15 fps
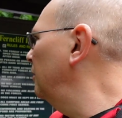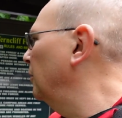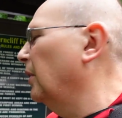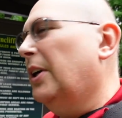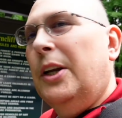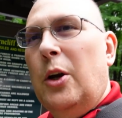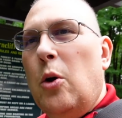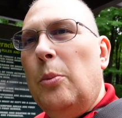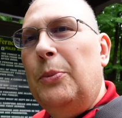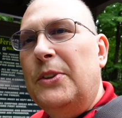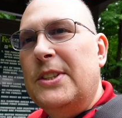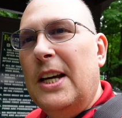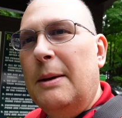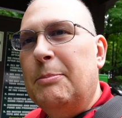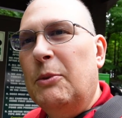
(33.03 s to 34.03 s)
We're going to go up the
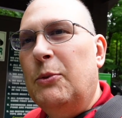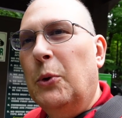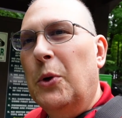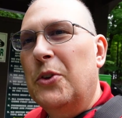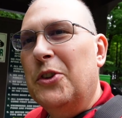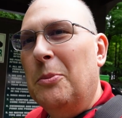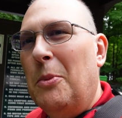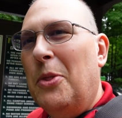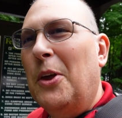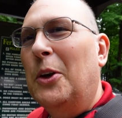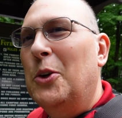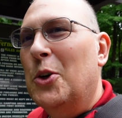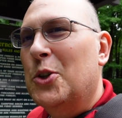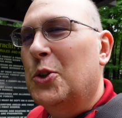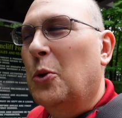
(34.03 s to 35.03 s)
top before some
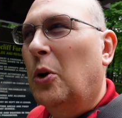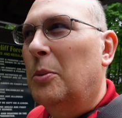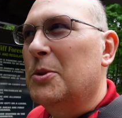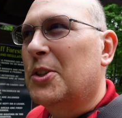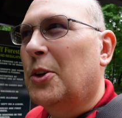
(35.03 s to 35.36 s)
thunderstorms